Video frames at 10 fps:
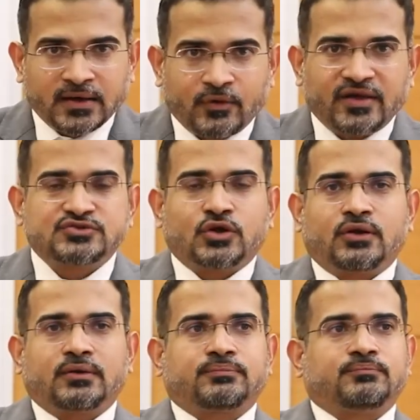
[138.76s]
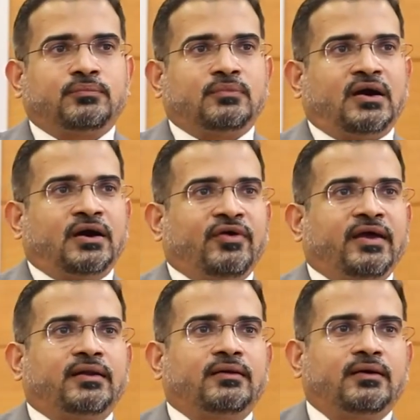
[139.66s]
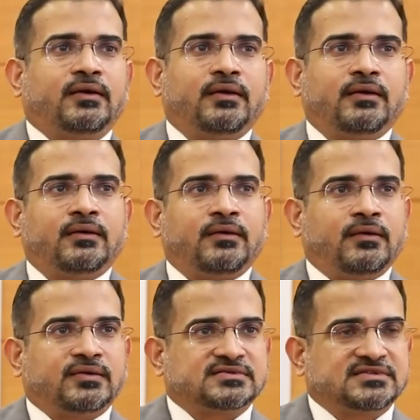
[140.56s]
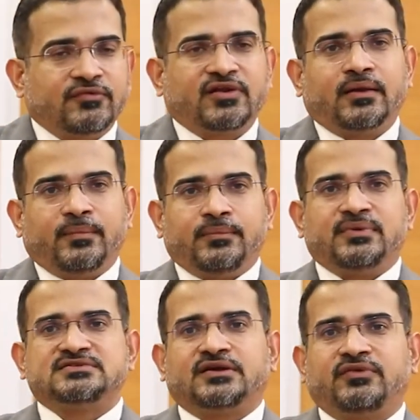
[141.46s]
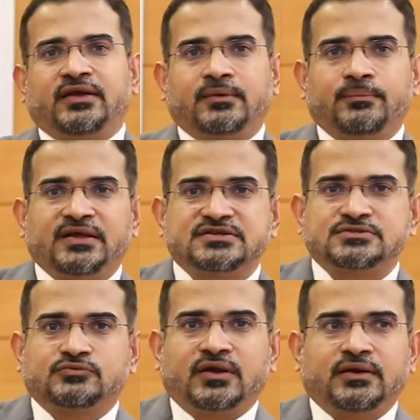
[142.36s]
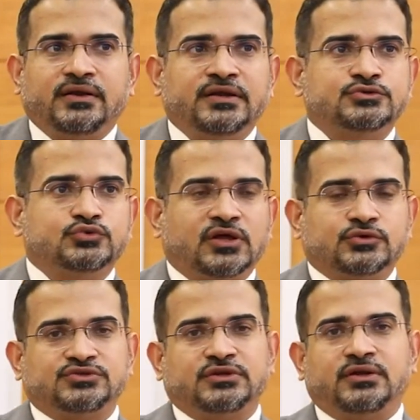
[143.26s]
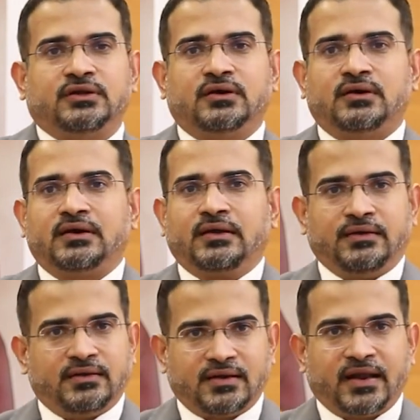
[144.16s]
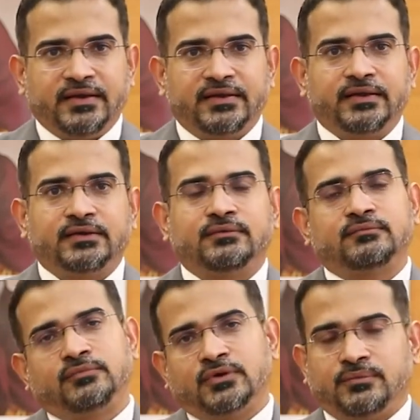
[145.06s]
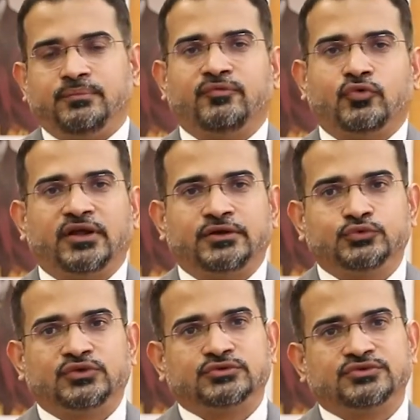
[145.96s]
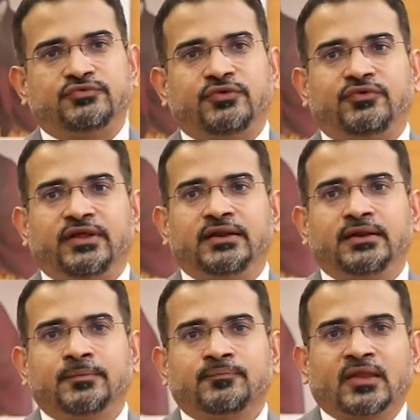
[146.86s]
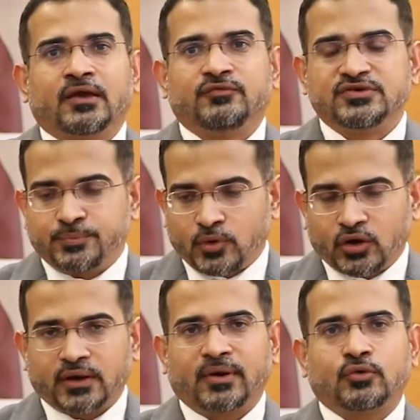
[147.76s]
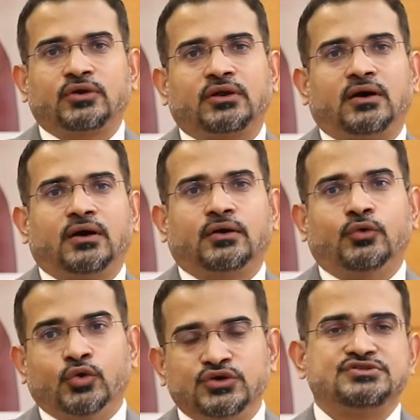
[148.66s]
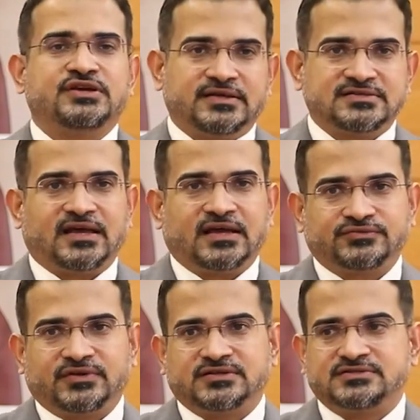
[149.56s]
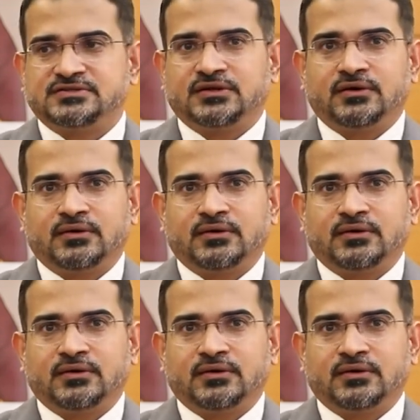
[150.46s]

Now, as you all are aware, several amendments have taken place. One in 2019, before that 2015, which brought about a good change as far as